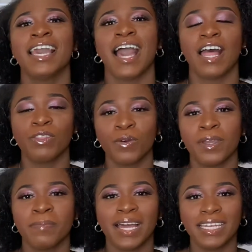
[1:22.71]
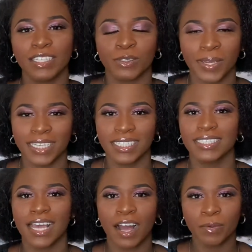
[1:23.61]
I thought in my late
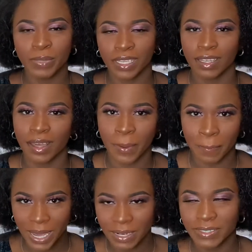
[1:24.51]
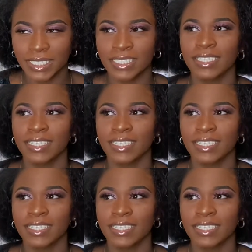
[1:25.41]
20s, I'll be married.